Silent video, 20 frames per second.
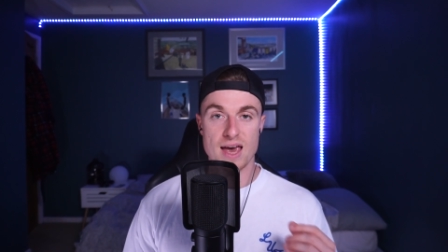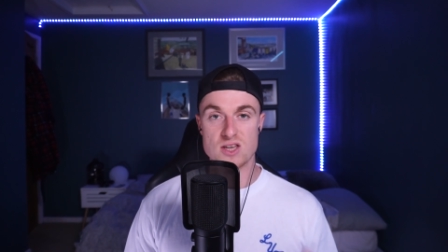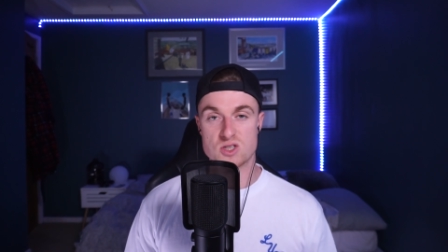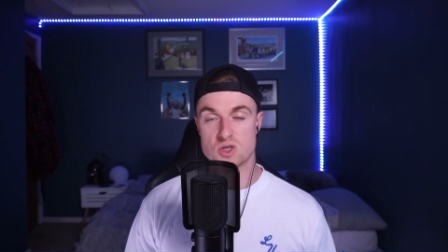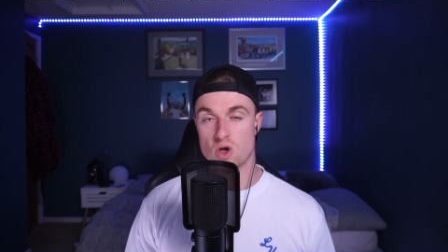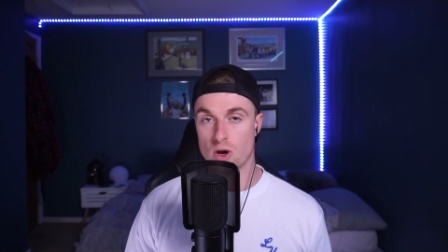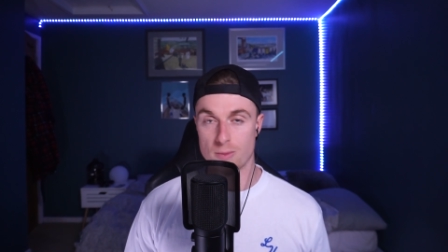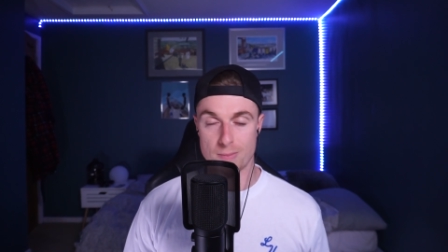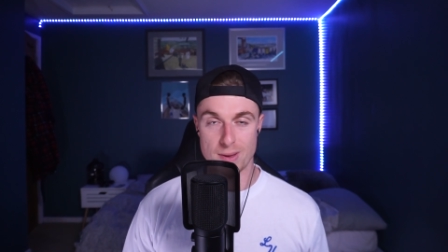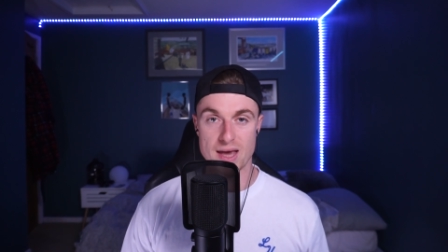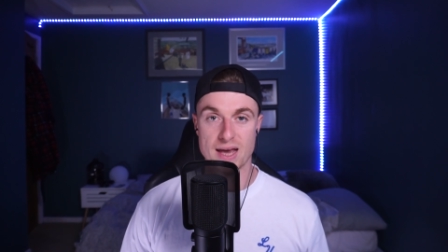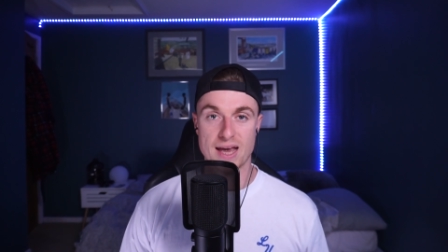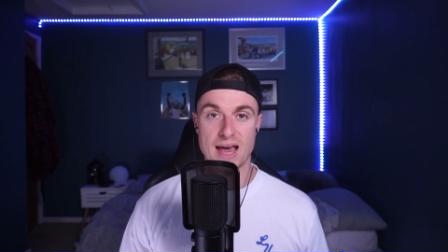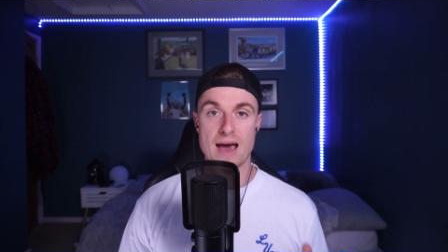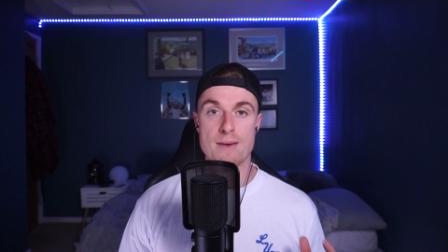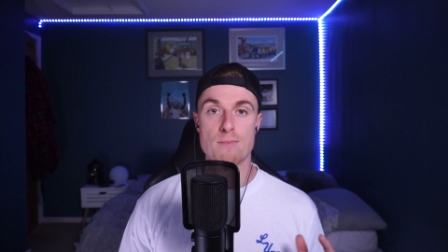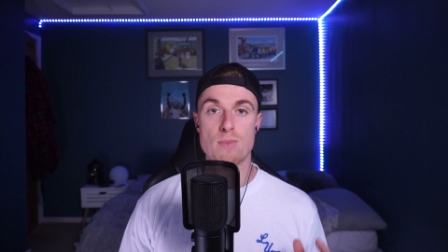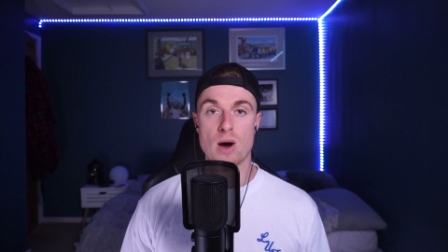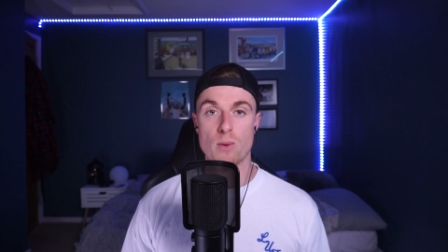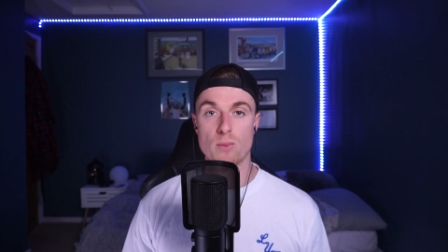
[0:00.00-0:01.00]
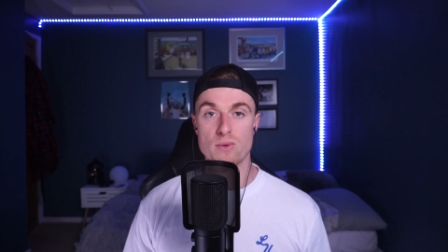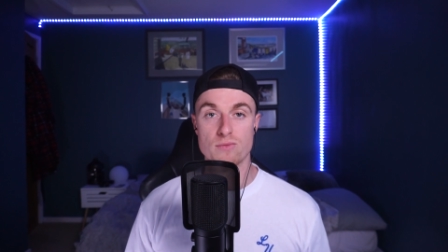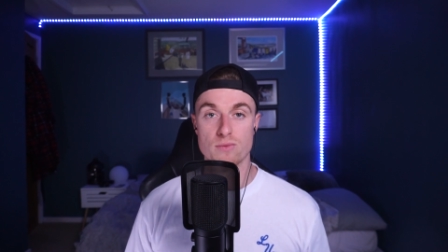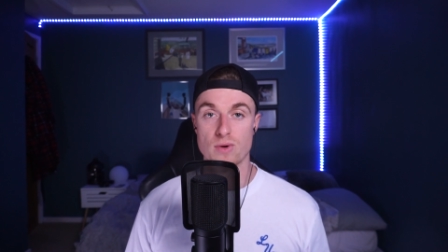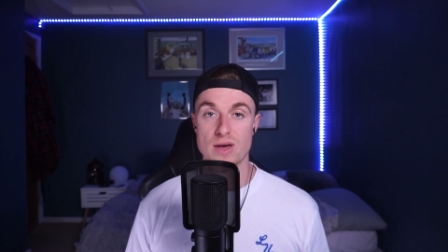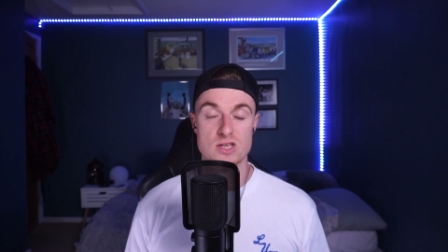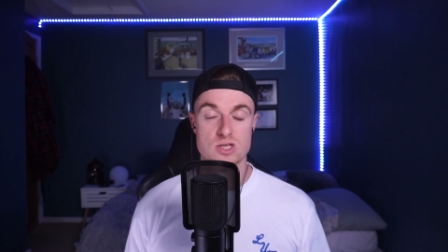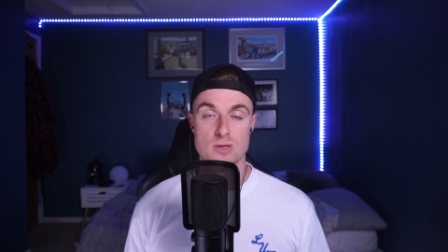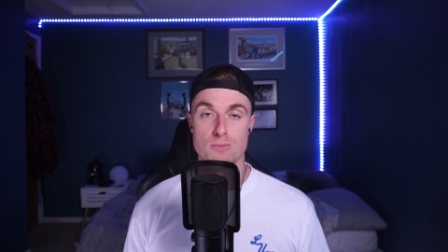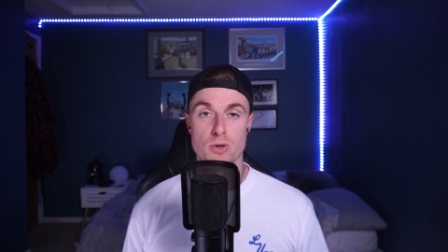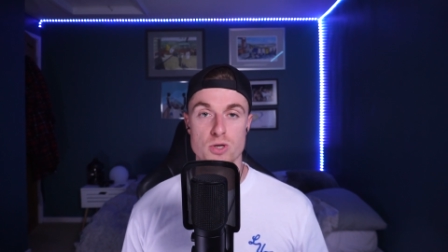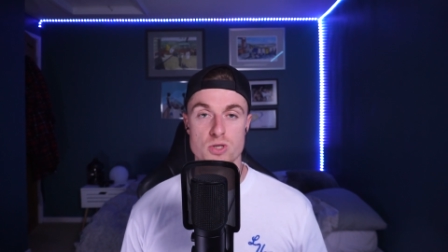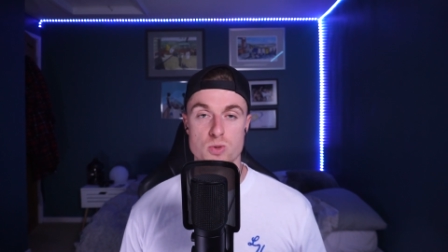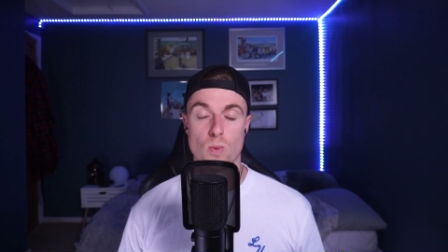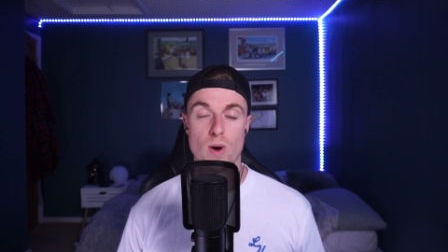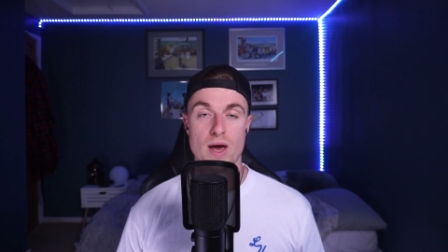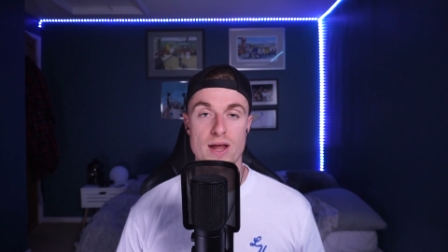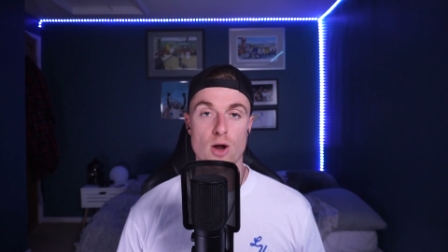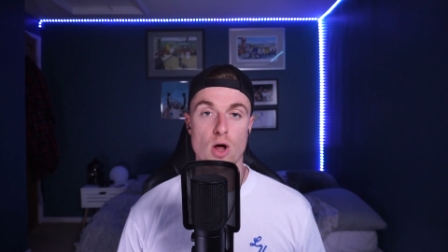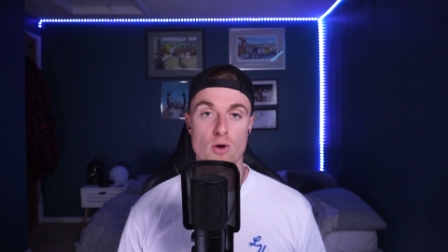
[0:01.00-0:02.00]
It's got to be a game where it's a
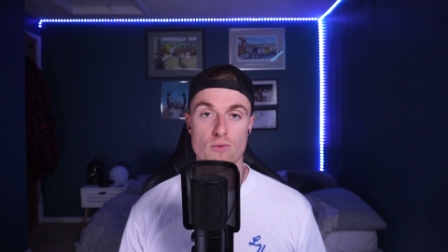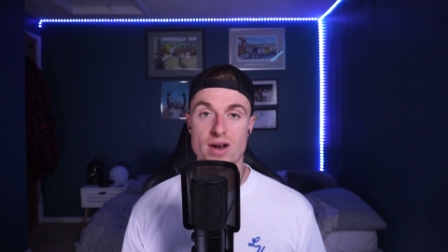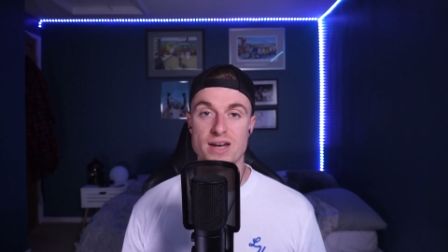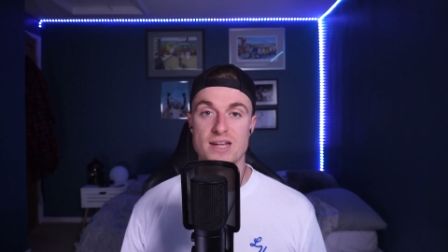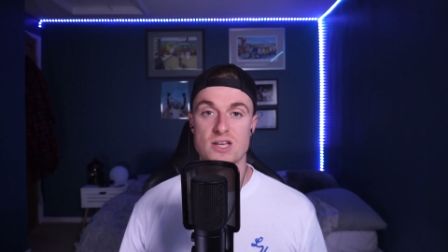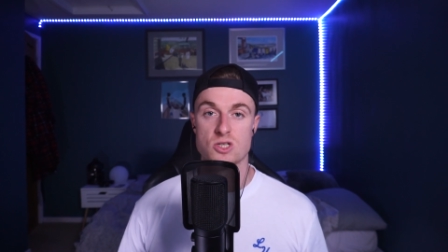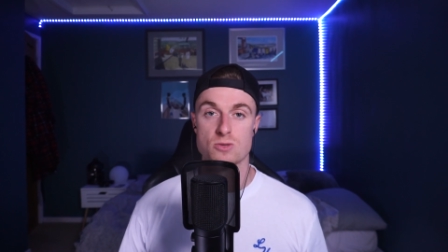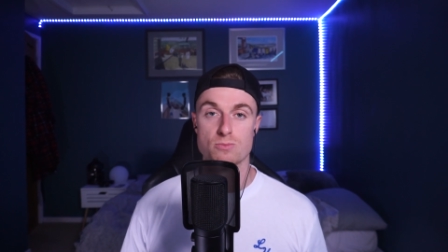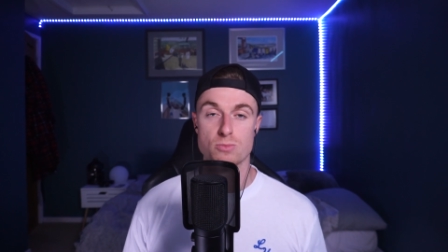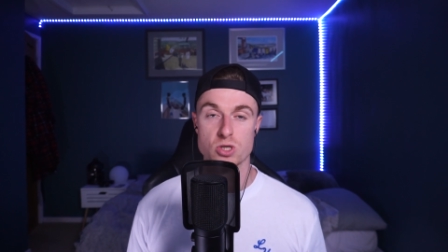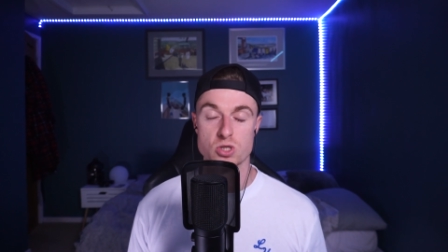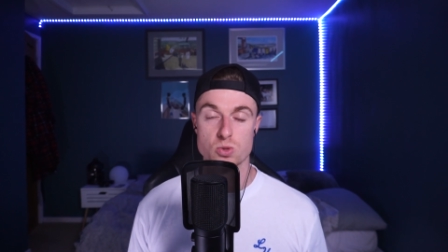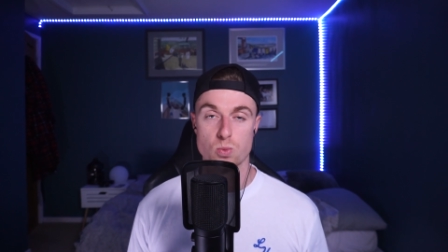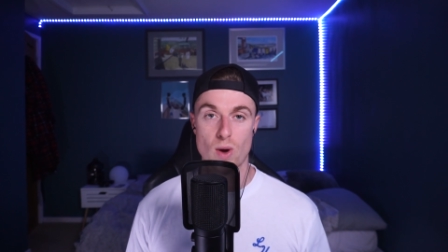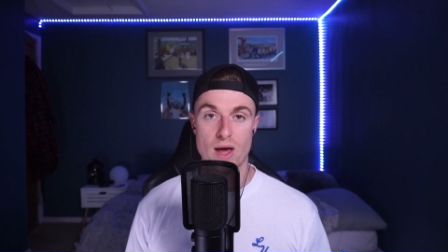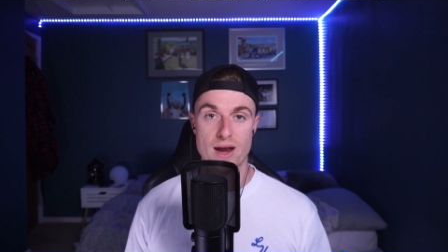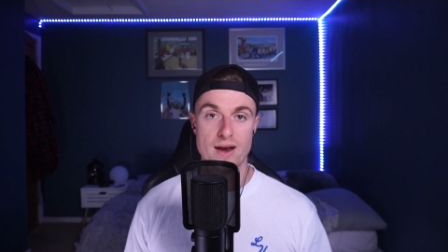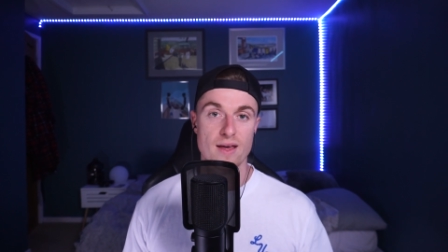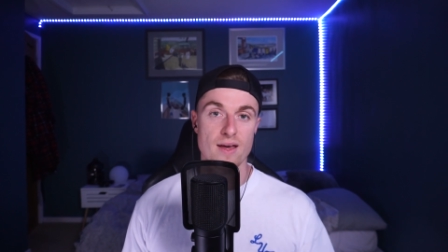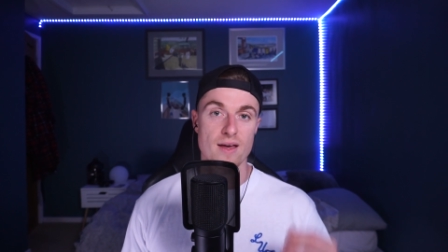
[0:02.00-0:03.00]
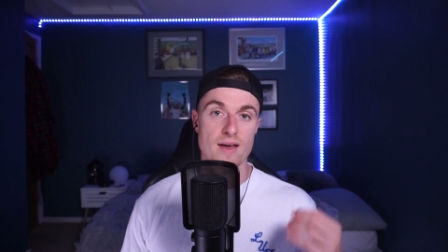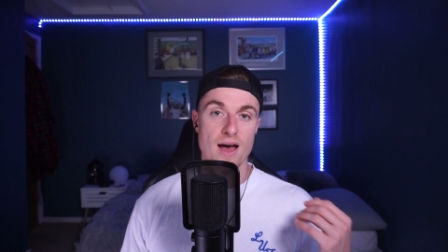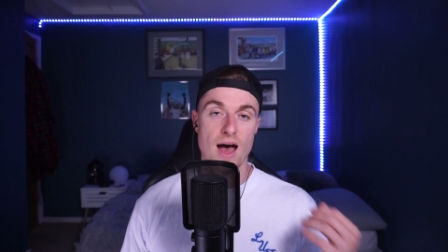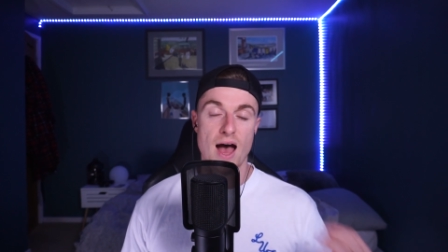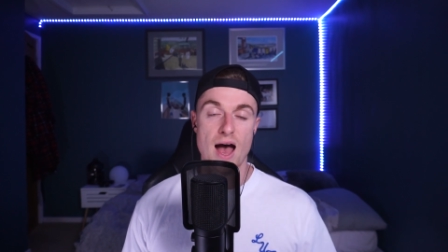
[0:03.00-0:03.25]
must win. Already it's a must win.